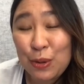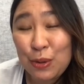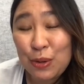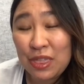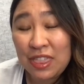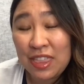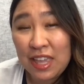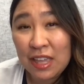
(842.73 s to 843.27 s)
you
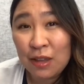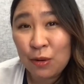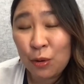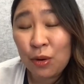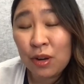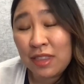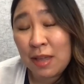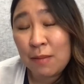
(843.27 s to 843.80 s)
think,
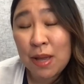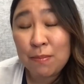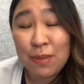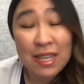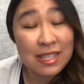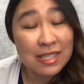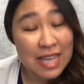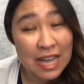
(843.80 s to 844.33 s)
or they might
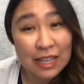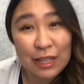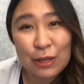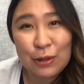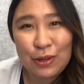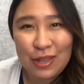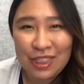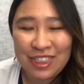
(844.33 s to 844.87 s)
be exactly
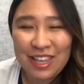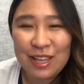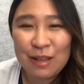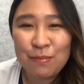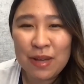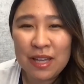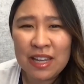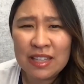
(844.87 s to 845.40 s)
who you
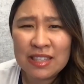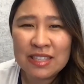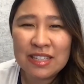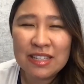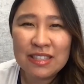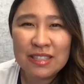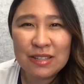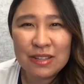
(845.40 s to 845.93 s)
think, but it's
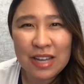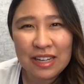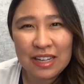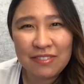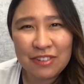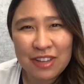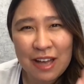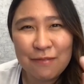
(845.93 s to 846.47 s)
good to kind
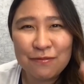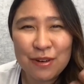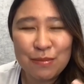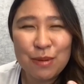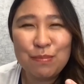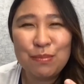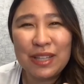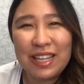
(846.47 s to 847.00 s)
of come from
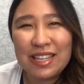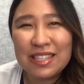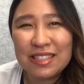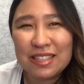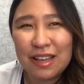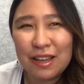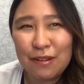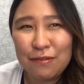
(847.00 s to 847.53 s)
a
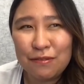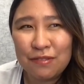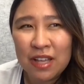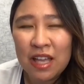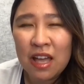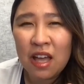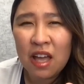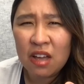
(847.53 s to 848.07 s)
place of,
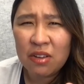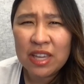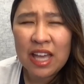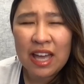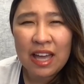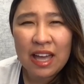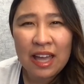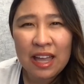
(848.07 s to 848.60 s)
oh,
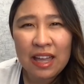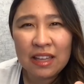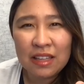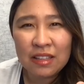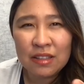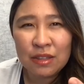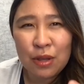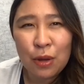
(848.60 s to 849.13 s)
yeah,
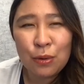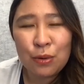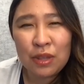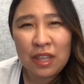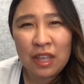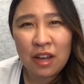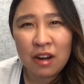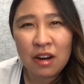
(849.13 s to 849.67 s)
I know who
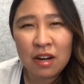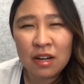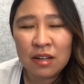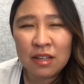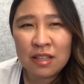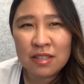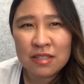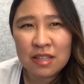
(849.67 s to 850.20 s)
they are,
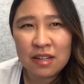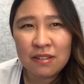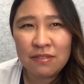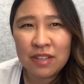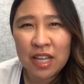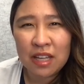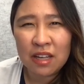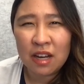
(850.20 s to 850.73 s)
instead of
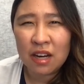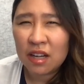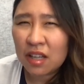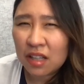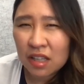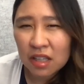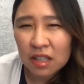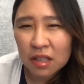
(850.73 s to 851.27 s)
like,
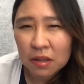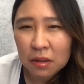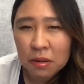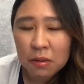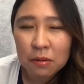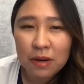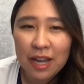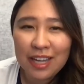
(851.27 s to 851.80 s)
Ariana,
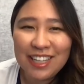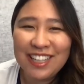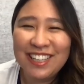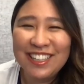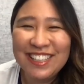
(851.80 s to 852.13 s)
who, right?